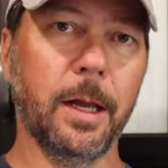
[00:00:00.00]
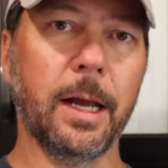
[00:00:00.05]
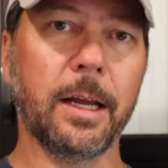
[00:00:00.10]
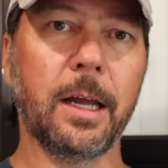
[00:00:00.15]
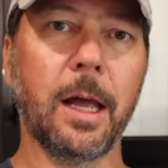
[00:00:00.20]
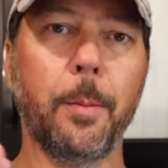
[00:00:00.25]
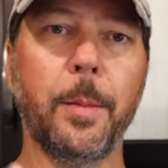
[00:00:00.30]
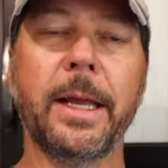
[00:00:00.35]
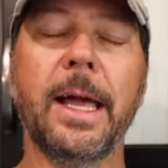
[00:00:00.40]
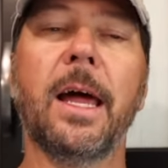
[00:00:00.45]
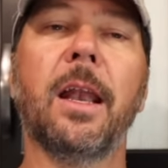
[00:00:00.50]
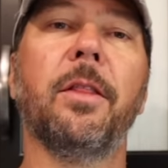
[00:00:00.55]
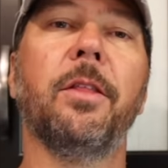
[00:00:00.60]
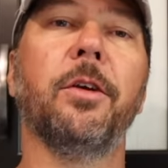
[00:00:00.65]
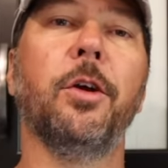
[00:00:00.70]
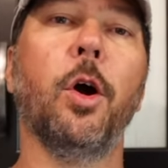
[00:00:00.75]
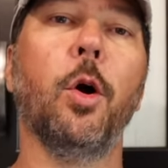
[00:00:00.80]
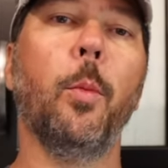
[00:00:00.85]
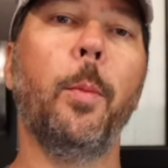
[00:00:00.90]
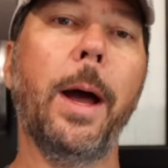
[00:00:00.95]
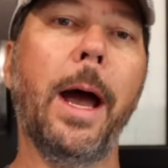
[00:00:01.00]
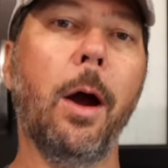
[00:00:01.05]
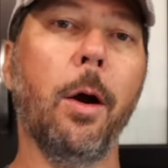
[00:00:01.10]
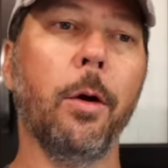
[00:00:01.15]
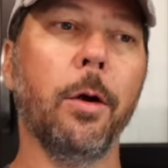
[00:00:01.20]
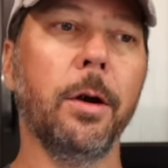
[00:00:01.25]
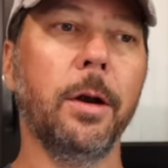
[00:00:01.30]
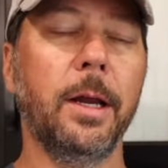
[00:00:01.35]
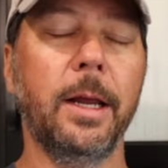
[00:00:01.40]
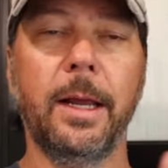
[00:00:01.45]
Coming out of the Go
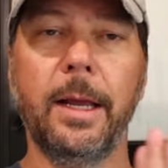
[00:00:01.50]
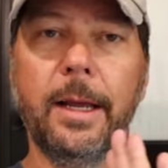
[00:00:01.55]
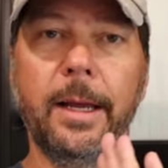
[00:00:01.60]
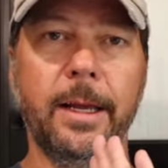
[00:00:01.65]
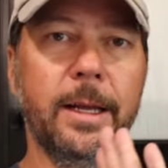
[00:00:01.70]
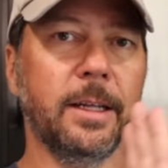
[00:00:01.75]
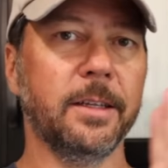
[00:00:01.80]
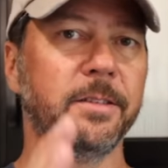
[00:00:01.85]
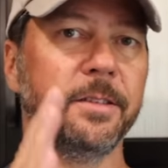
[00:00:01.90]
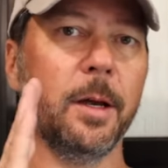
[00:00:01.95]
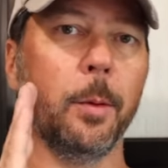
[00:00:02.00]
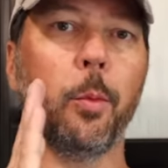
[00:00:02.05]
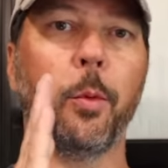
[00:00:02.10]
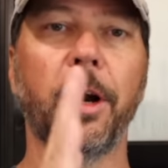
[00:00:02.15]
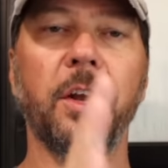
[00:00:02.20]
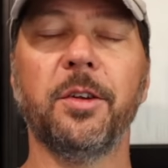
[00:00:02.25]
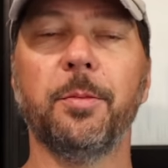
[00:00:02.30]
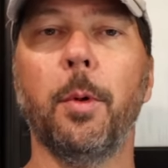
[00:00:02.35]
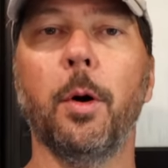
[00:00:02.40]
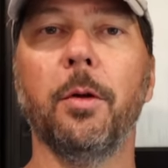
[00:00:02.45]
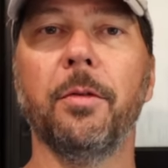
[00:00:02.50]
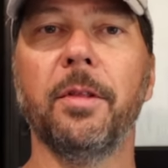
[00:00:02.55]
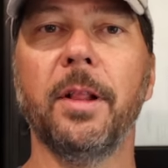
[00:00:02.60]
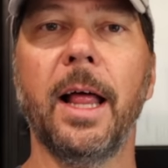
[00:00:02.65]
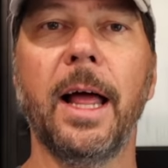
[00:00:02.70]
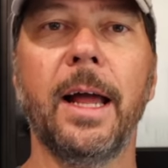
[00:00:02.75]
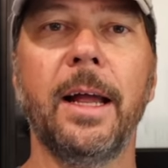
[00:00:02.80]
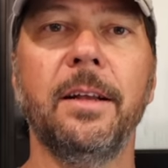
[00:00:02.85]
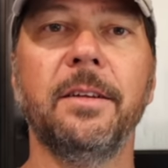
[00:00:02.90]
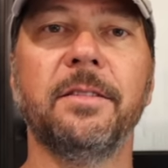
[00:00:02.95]
Power, it separates both
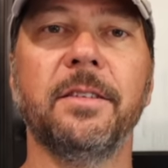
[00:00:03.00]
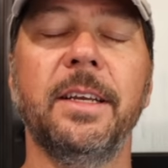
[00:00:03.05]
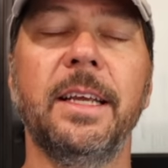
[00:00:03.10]
lines